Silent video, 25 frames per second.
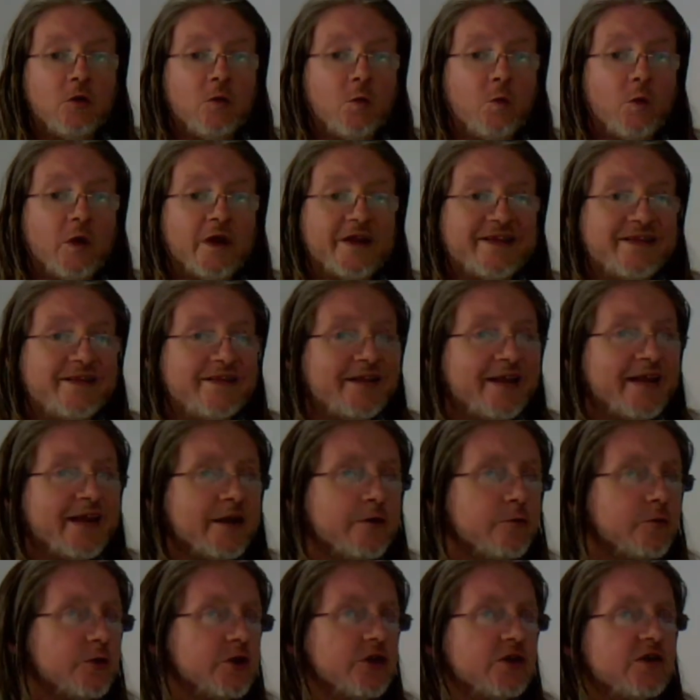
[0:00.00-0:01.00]
what
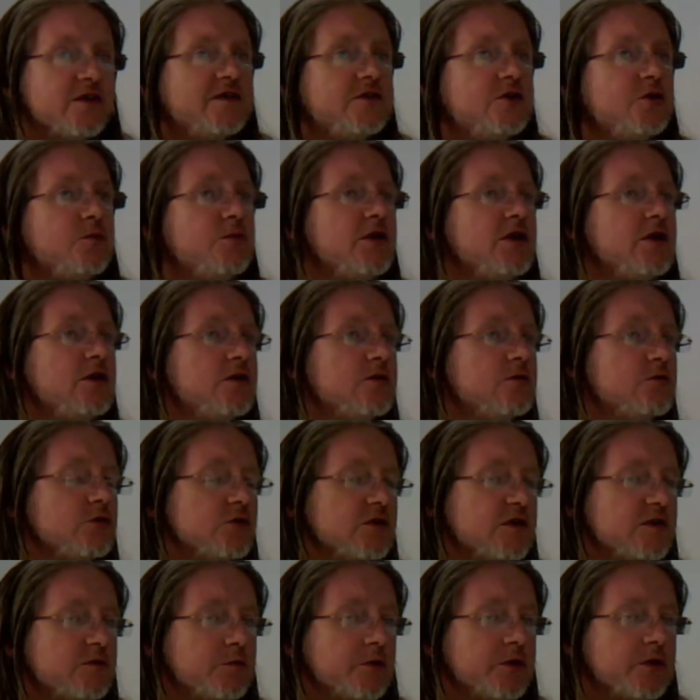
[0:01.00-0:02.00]
language is to be
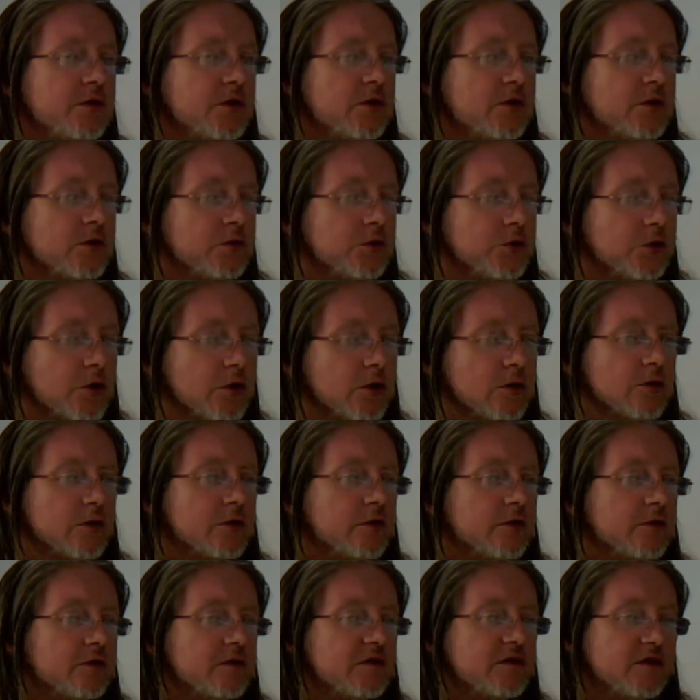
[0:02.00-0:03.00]
used with the
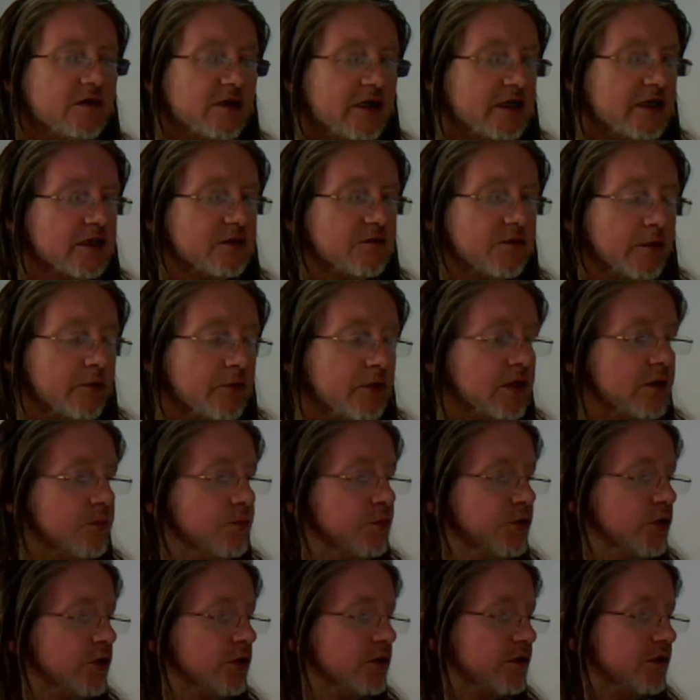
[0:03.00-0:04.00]
controllers. That is very
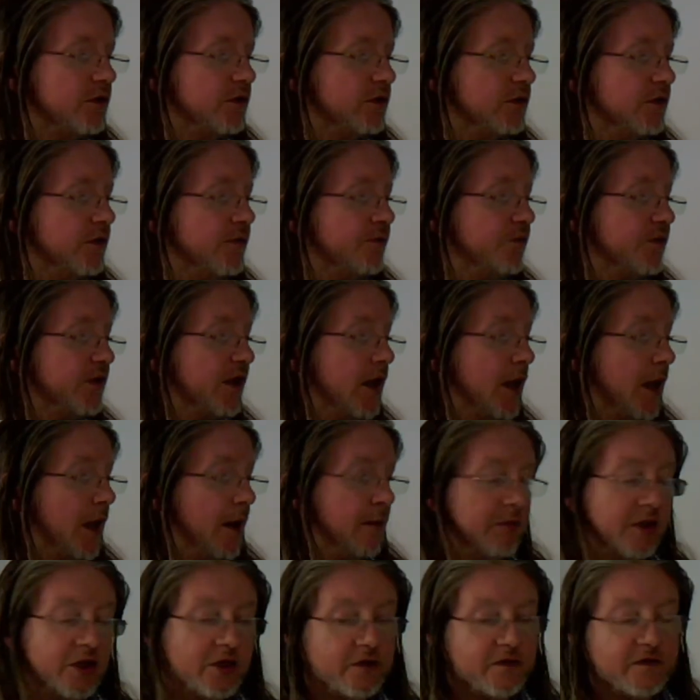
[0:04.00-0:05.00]
important,
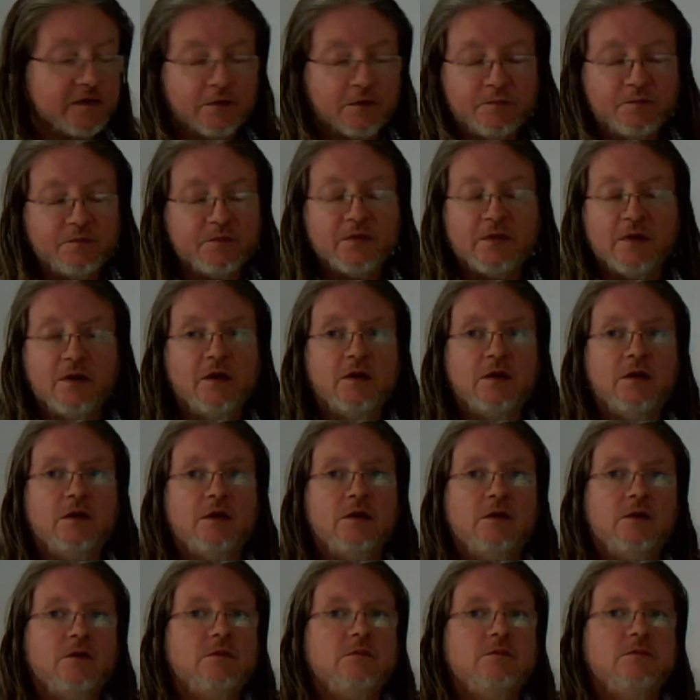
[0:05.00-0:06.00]
because
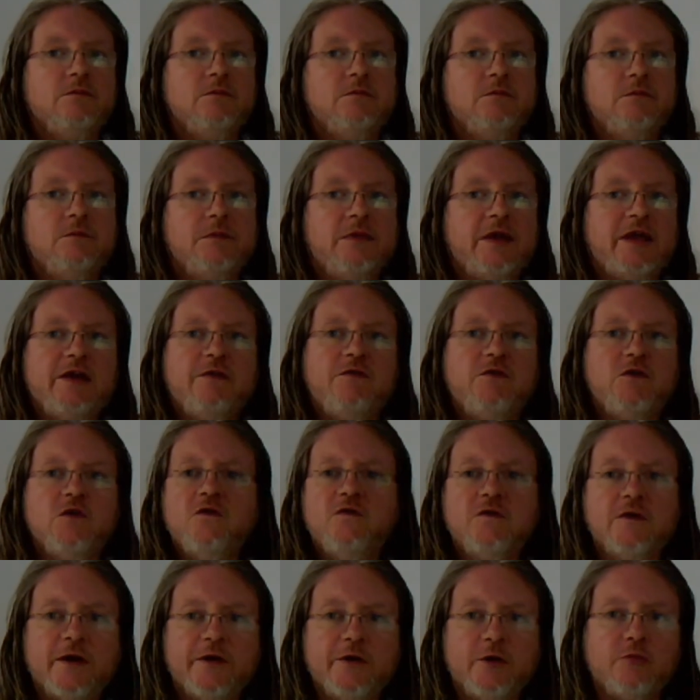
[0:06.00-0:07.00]
if you
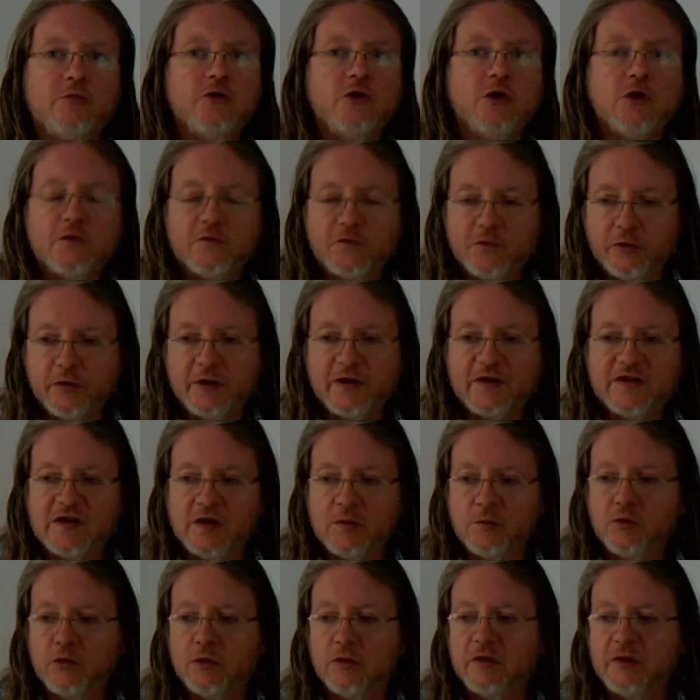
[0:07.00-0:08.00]
fly abroad, for
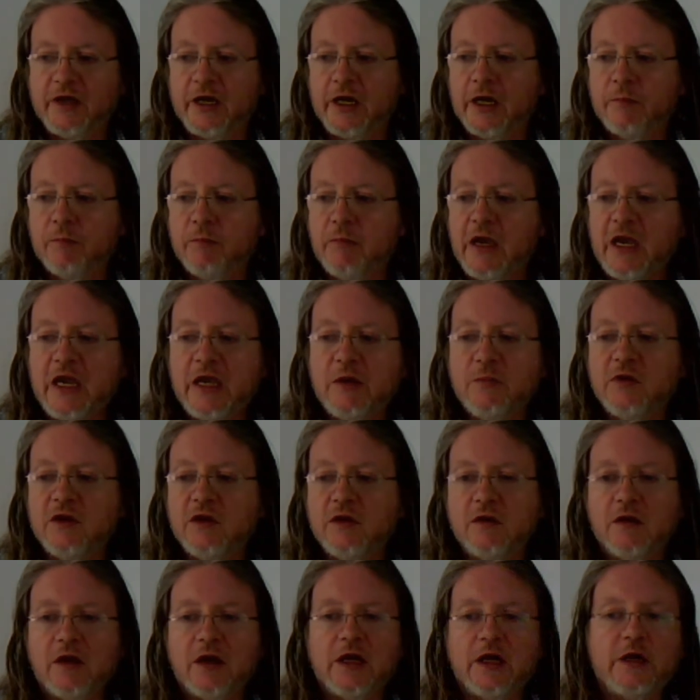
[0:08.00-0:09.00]
example, there may
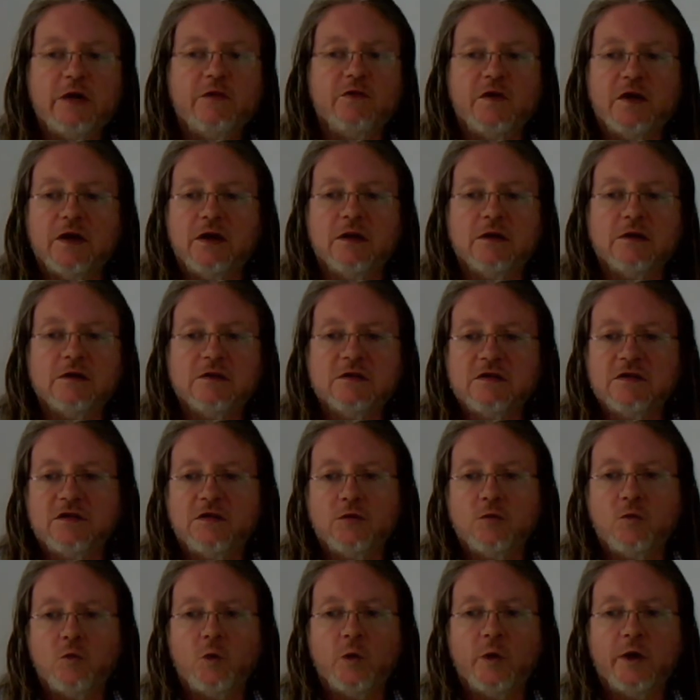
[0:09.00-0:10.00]
be
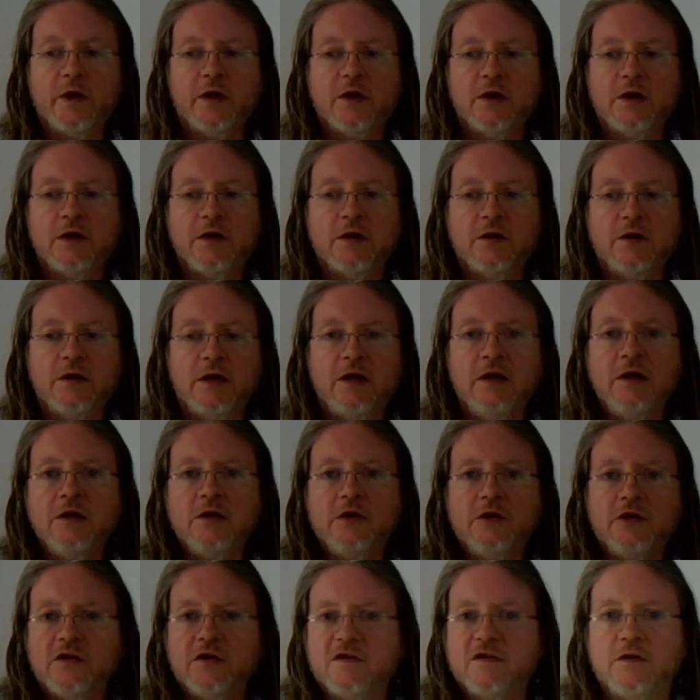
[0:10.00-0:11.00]
airfields where
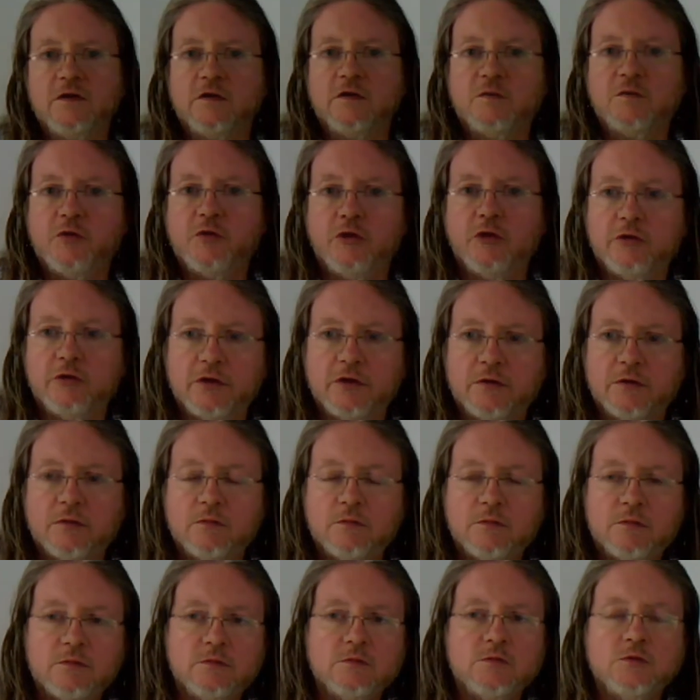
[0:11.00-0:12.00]
English is not spoken.
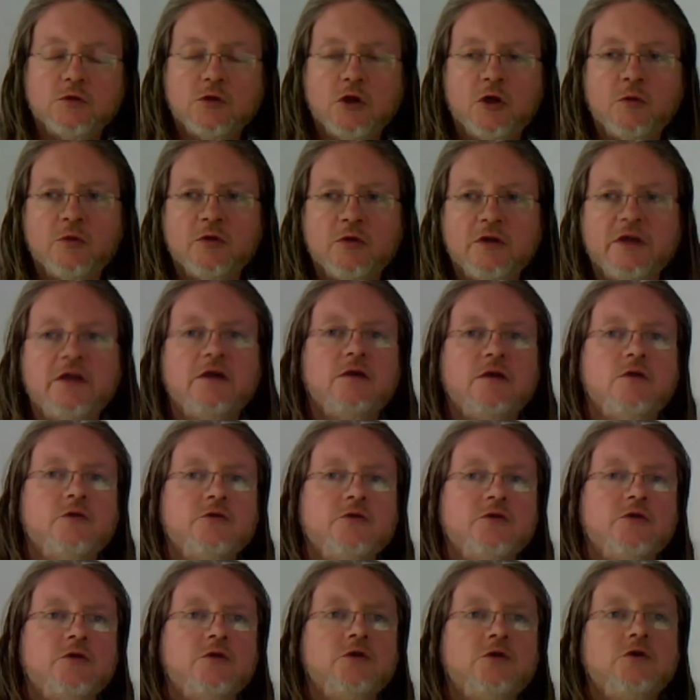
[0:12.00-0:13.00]
Normally on
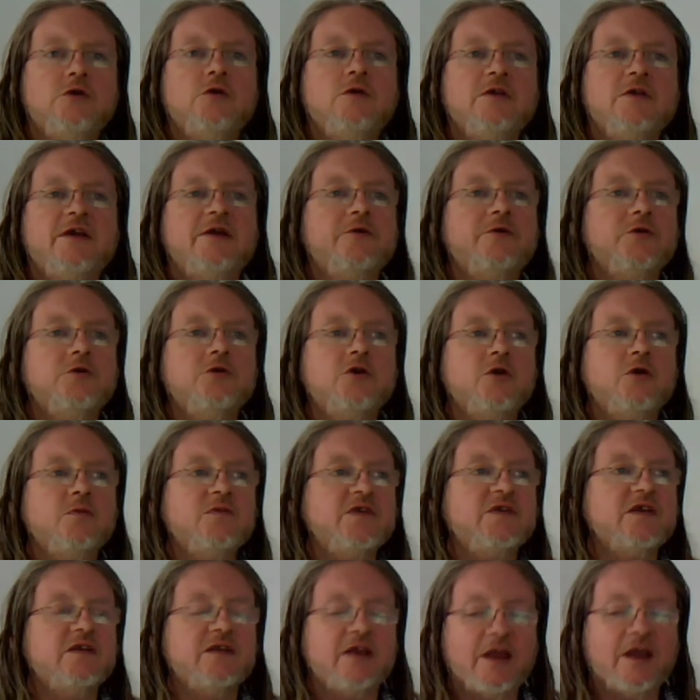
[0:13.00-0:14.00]
controlled aerodromes
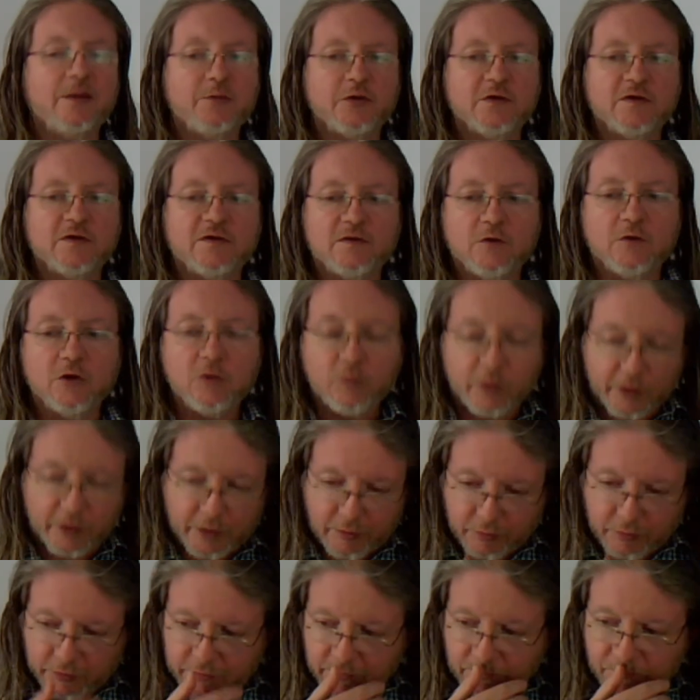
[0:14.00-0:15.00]
it happens nowhere,
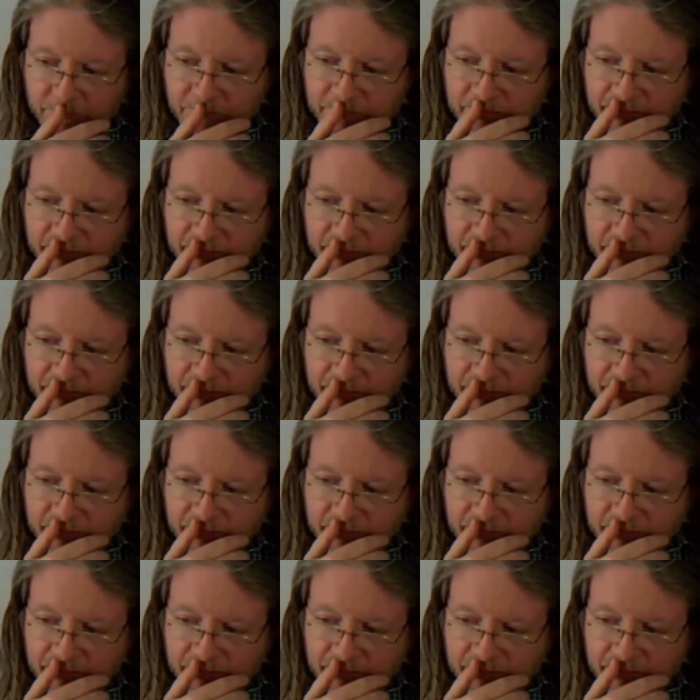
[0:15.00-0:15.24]
but